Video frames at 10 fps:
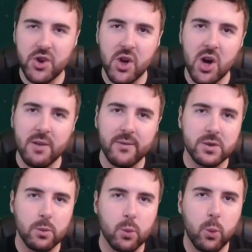
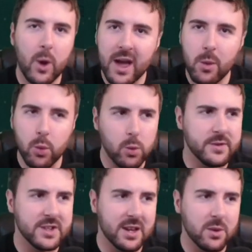nerfed
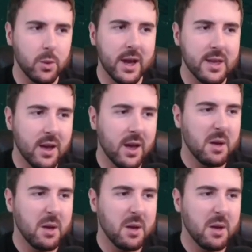werewolves in a way.